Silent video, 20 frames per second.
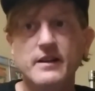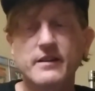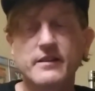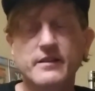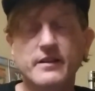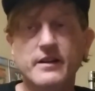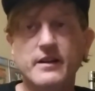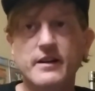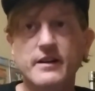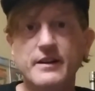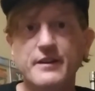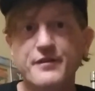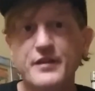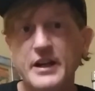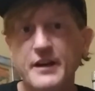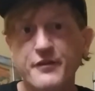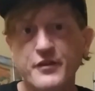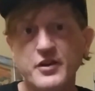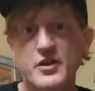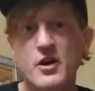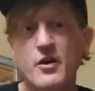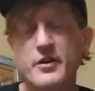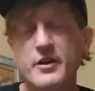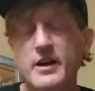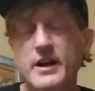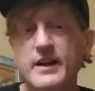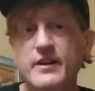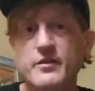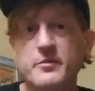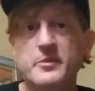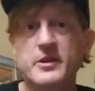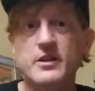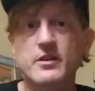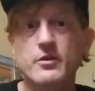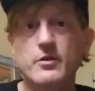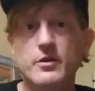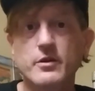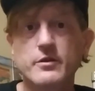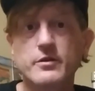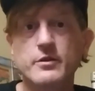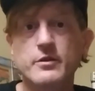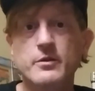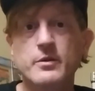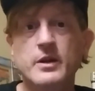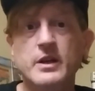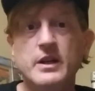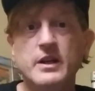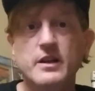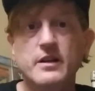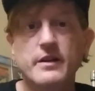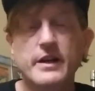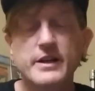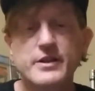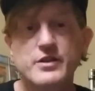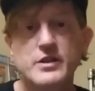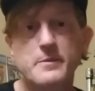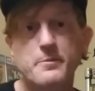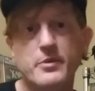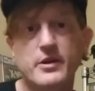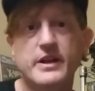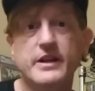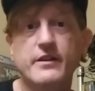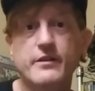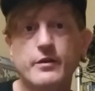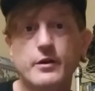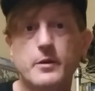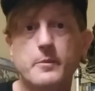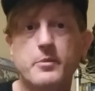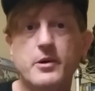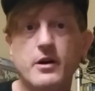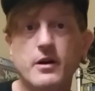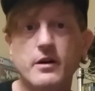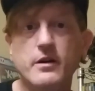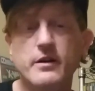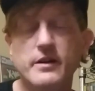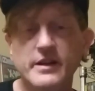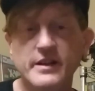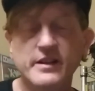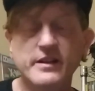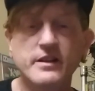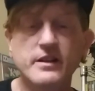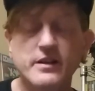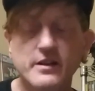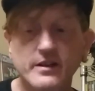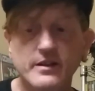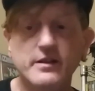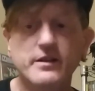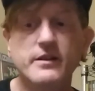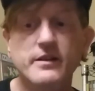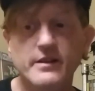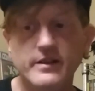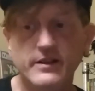So if if you know your X Men lore too, like she plays her part in the